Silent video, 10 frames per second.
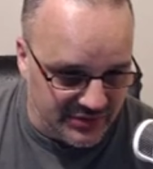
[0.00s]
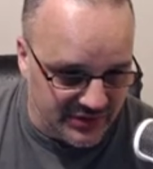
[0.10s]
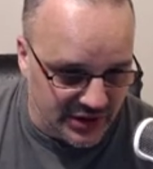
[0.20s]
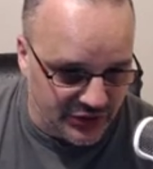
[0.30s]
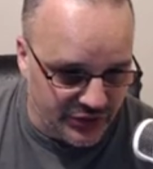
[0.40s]
of,
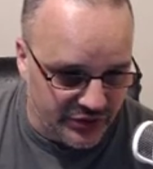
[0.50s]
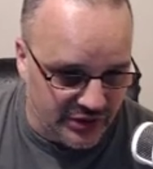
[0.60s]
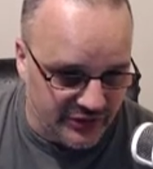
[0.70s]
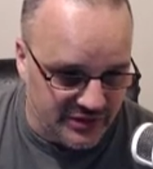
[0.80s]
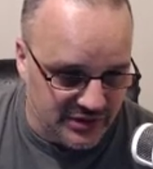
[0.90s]
100,
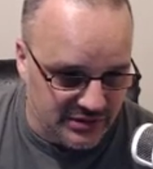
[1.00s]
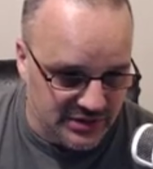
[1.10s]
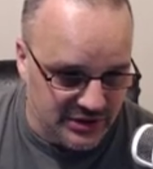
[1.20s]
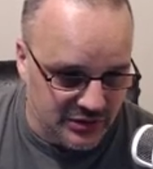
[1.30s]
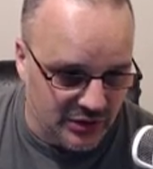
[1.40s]
of
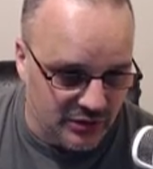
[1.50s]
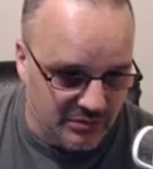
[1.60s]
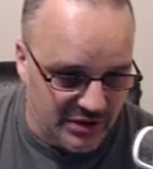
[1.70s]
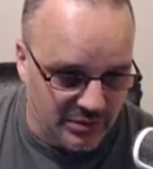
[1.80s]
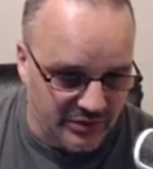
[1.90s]
zero,
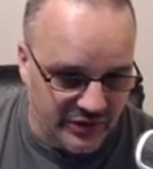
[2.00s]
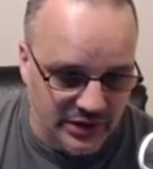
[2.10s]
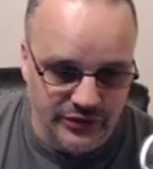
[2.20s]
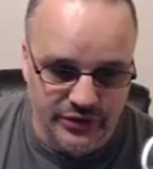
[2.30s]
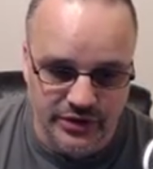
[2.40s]
minimum of
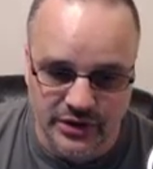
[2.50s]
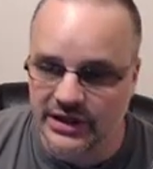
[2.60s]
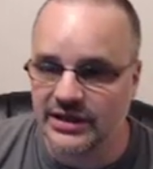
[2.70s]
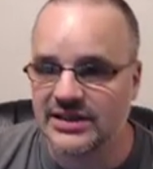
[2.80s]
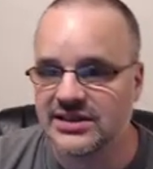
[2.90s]
100. Okay,
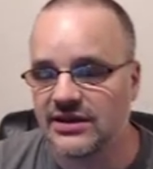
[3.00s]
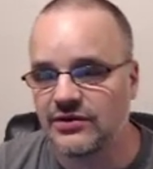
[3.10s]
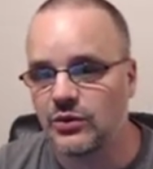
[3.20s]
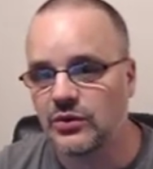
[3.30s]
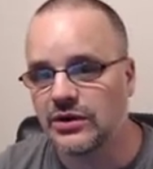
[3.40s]
let's see if
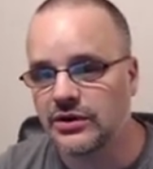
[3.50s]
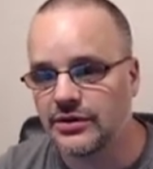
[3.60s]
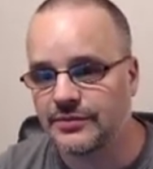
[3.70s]
you work.